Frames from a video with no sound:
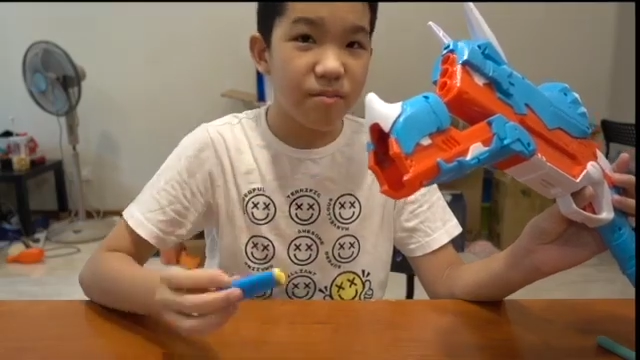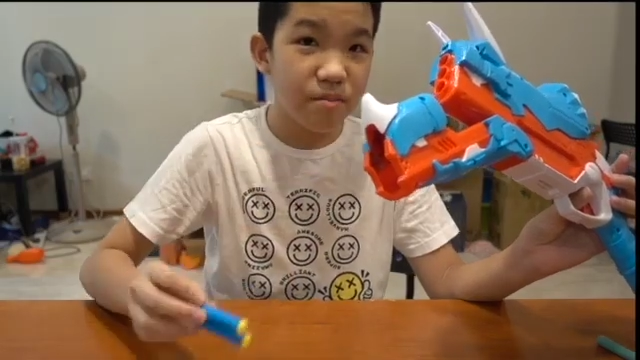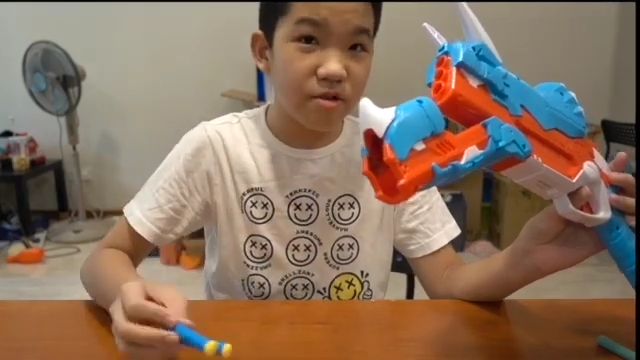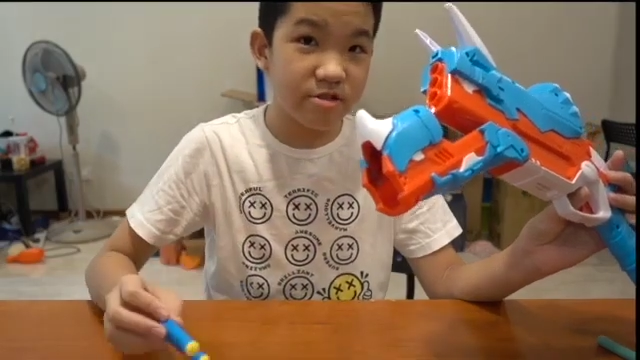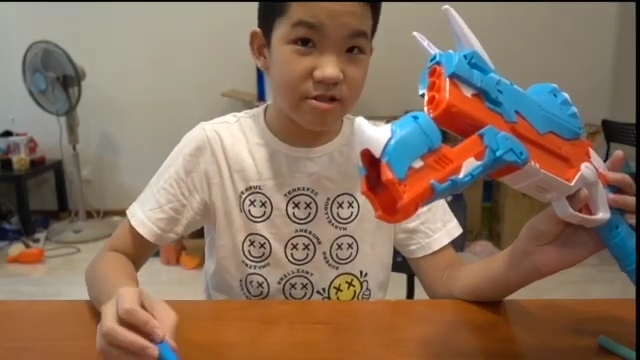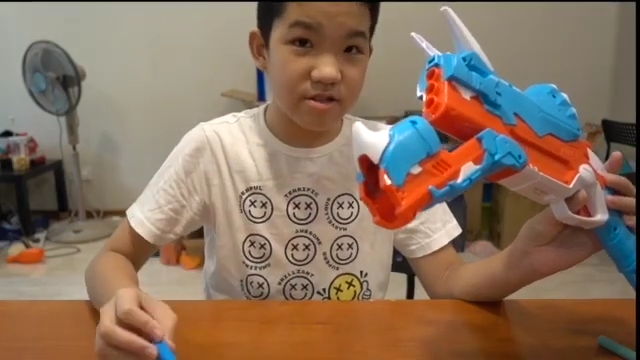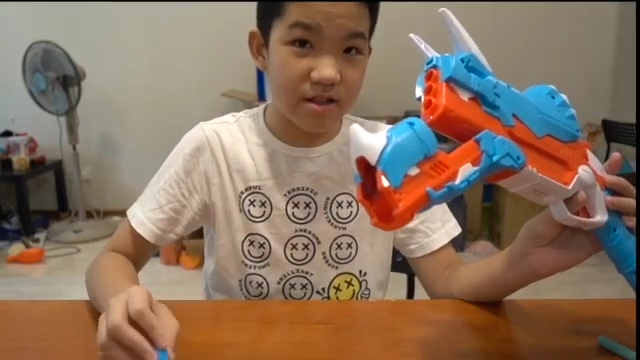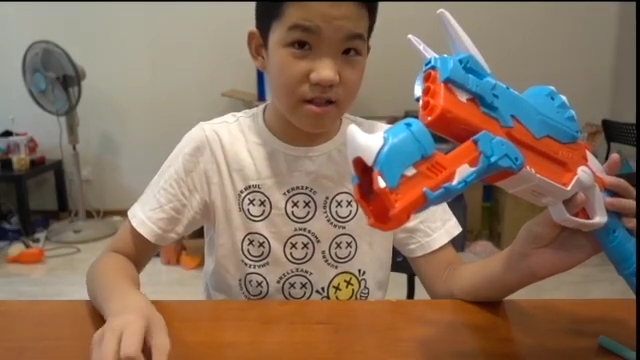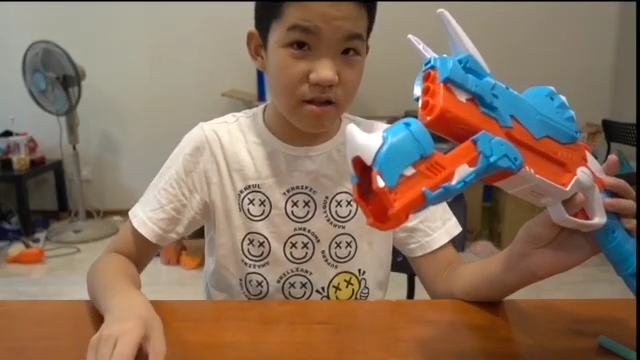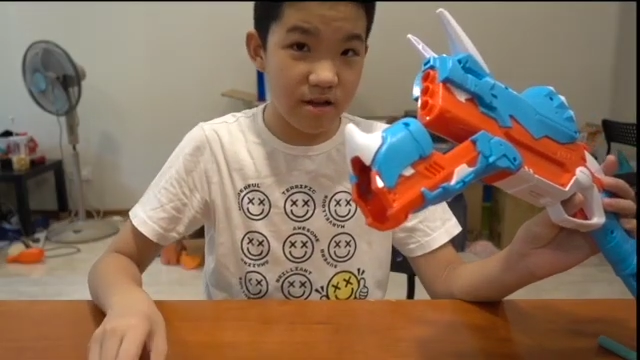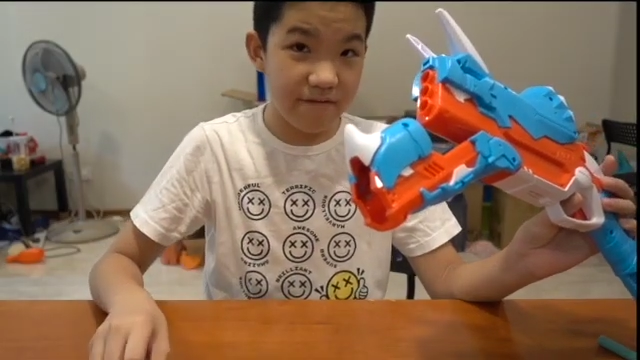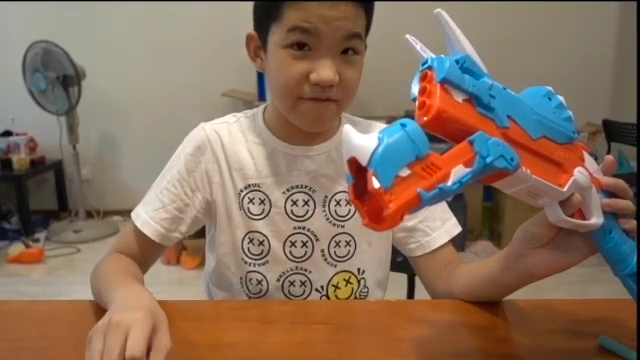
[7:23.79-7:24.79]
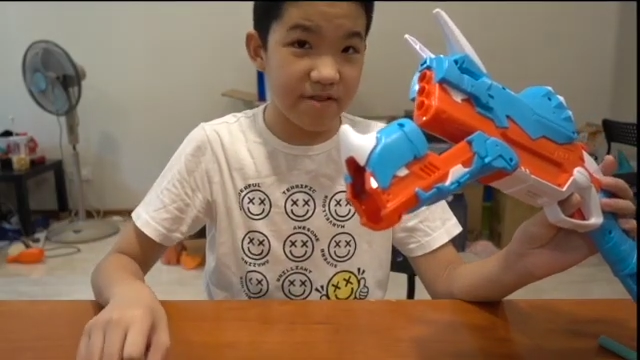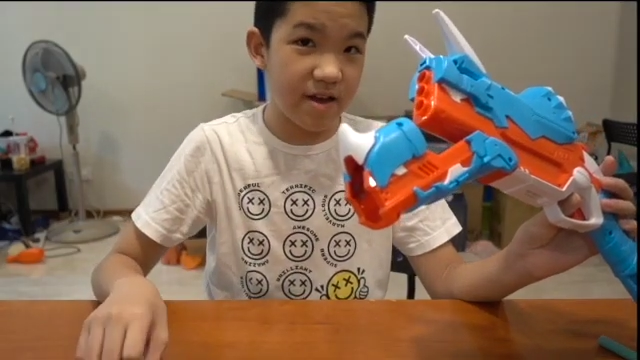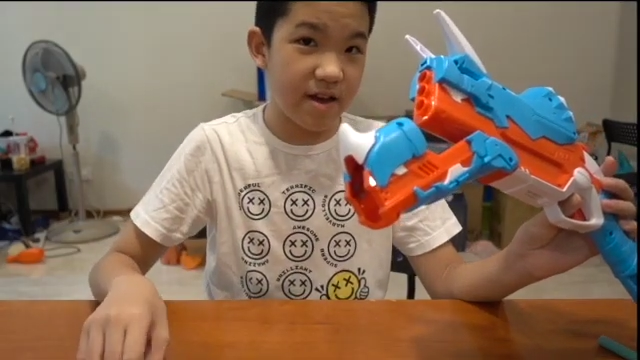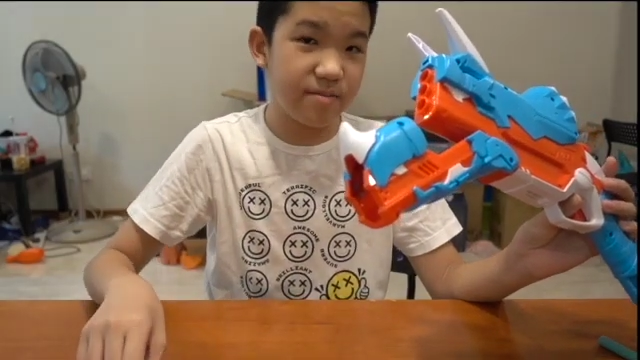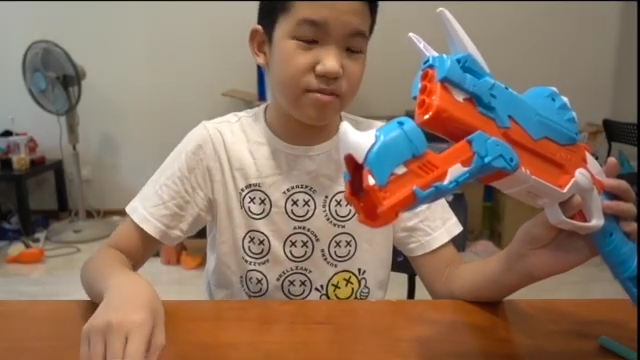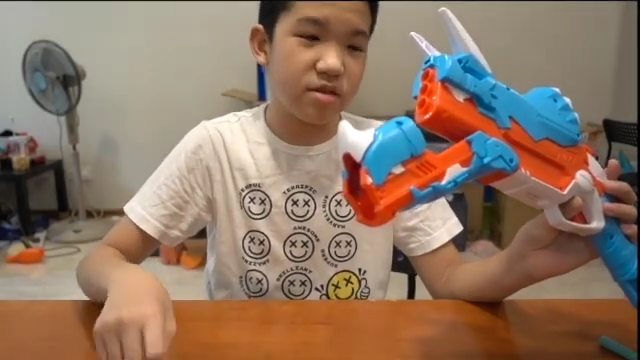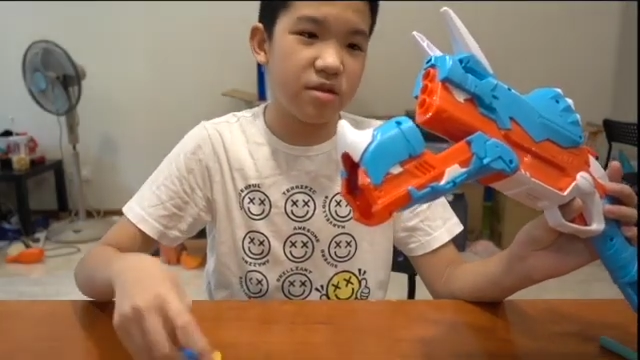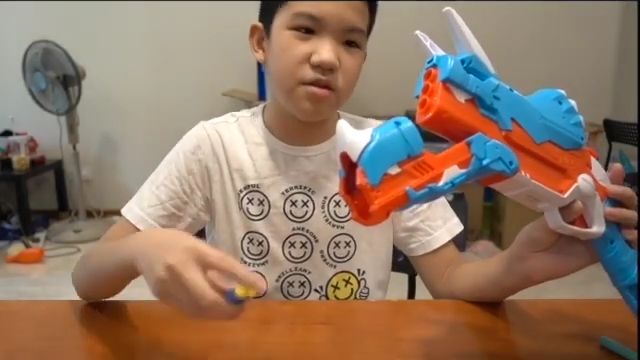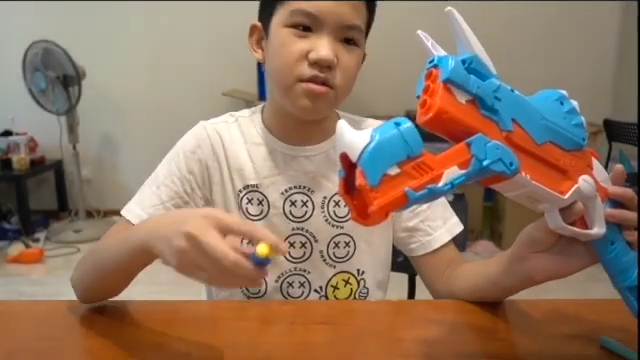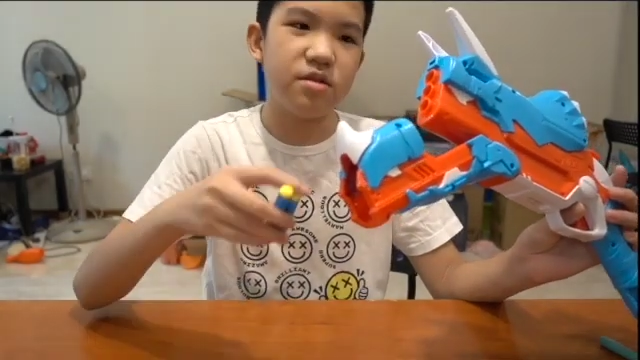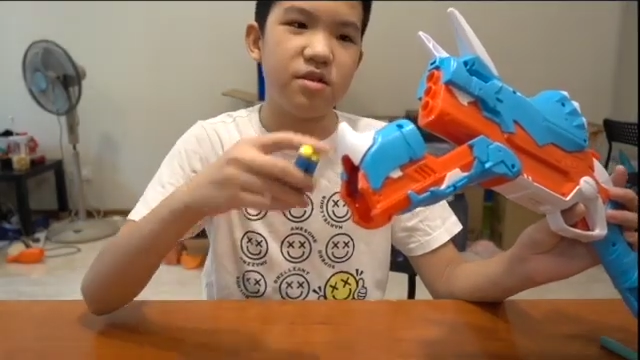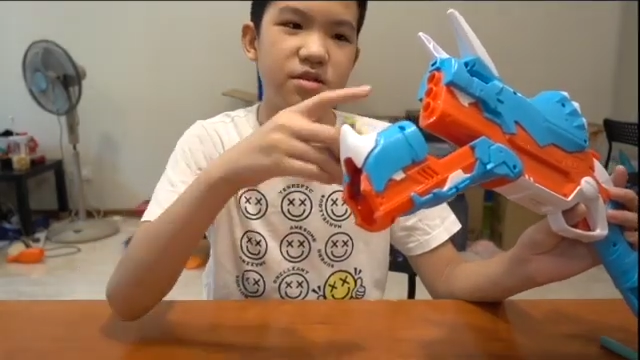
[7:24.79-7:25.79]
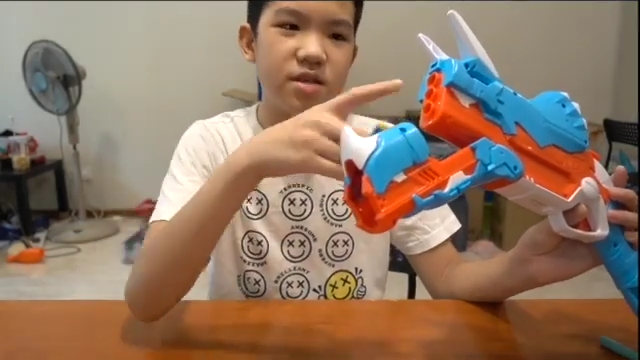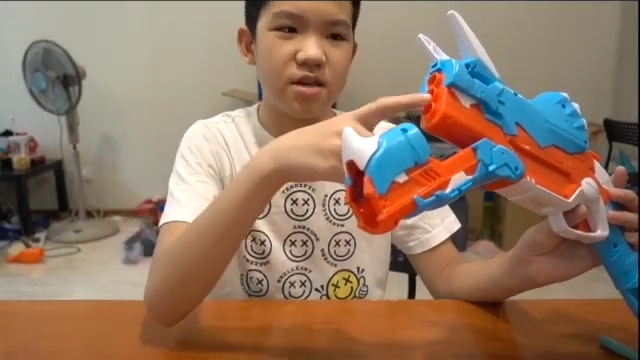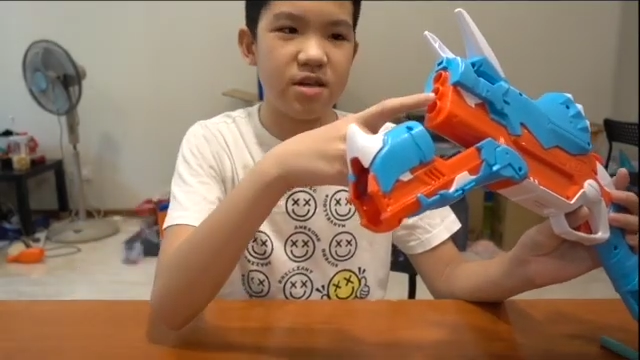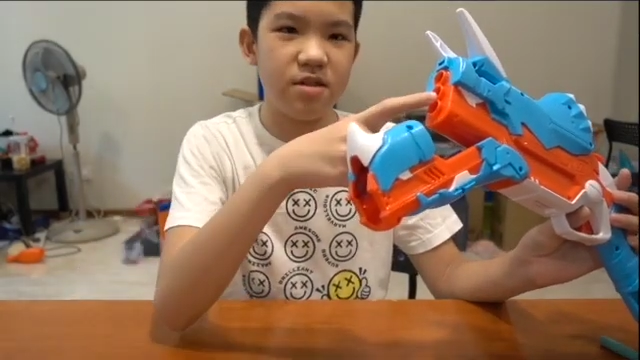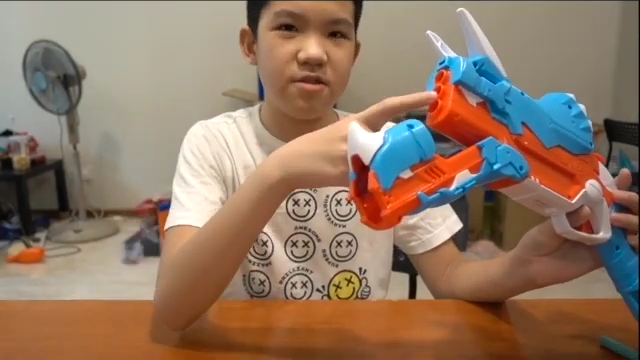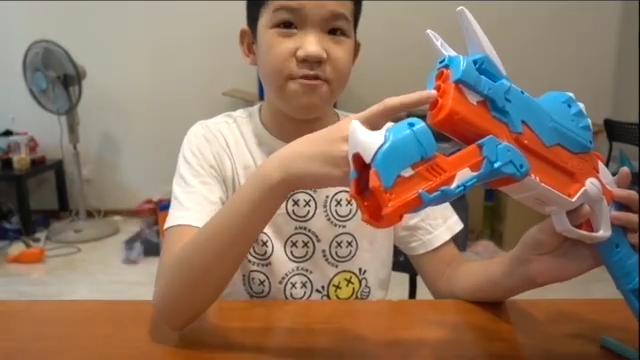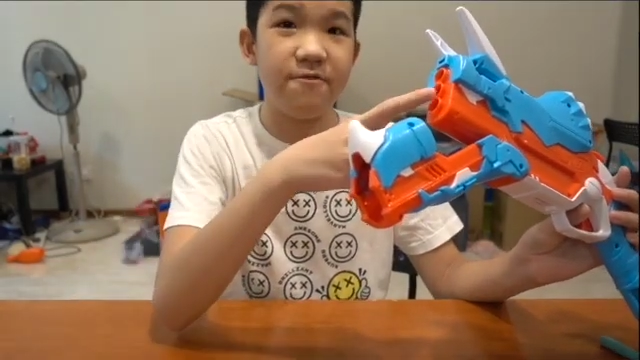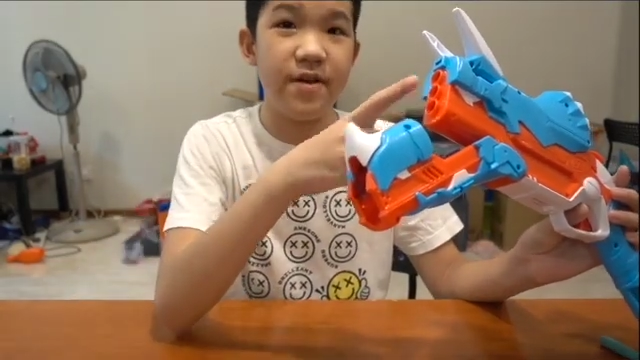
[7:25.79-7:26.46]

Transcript: most of the times the second